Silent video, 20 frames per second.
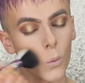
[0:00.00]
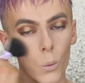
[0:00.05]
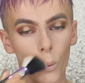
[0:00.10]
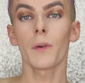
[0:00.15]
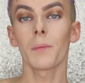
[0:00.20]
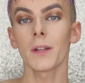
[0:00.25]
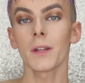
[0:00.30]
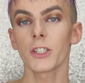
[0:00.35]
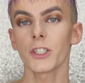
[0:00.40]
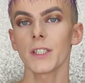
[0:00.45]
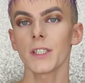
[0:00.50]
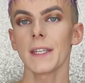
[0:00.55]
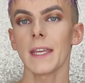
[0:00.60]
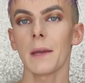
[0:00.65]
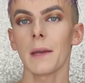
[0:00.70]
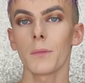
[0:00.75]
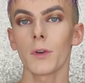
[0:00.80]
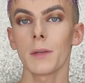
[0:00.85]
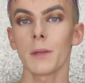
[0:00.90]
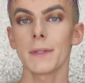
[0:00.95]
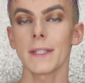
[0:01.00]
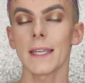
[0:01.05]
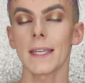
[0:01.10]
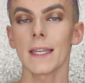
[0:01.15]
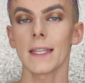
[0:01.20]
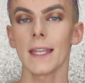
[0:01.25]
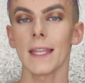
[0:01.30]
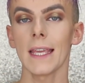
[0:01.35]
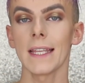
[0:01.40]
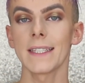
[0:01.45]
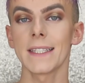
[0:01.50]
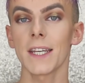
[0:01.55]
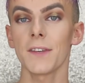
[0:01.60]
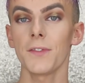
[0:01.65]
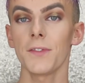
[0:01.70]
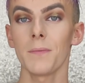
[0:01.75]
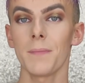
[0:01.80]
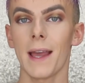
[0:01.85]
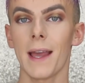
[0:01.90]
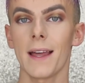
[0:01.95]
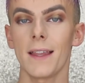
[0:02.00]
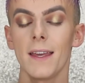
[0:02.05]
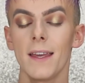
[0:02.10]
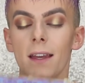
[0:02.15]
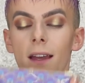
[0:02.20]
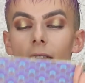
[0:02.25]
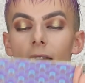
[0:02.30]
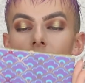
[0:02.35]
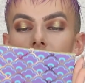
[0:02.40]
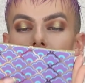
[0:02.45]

For blush today, I'm going to be taking a different palette.